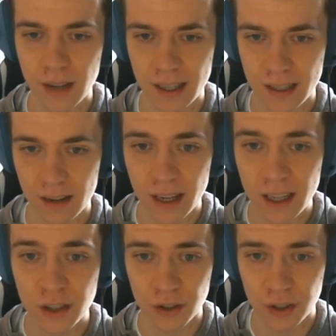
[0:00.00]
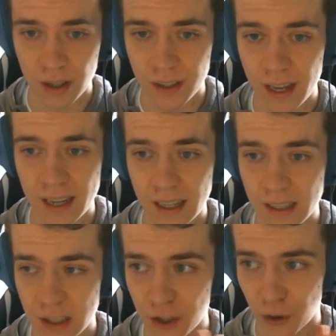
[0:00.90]
Like there is just a deck that
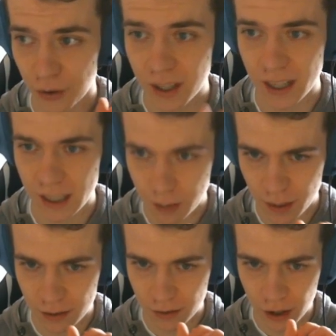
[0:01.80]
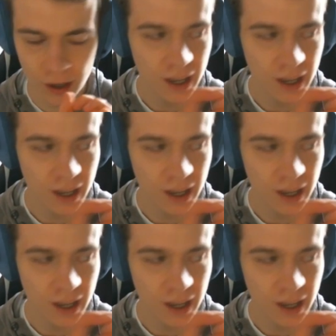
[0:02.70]
is called Kingsbane Rogue.